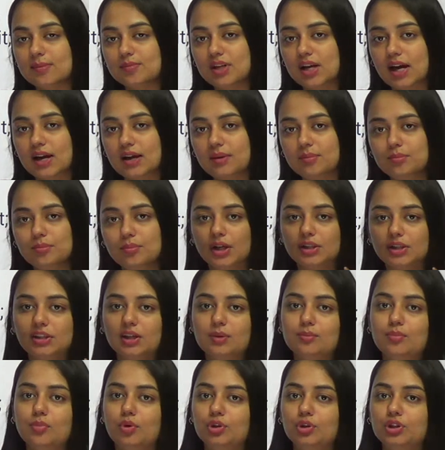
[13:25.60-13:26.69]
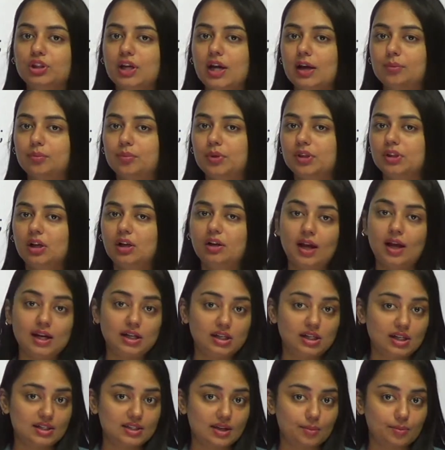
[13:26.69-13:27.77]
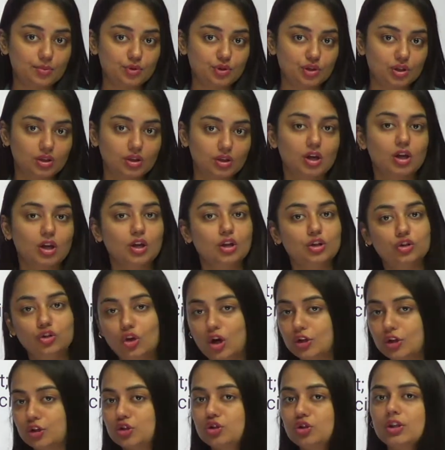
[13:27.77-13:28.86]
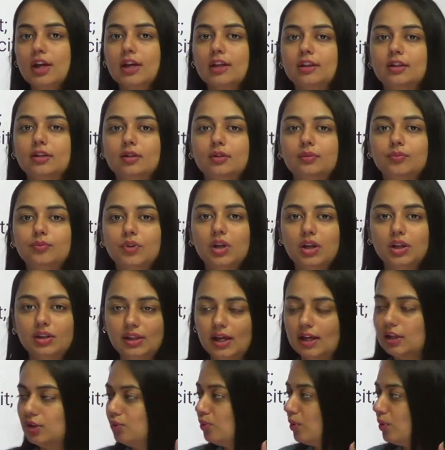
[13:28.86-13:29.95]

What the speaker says: time, but they both can be the right assumption, not together. Then you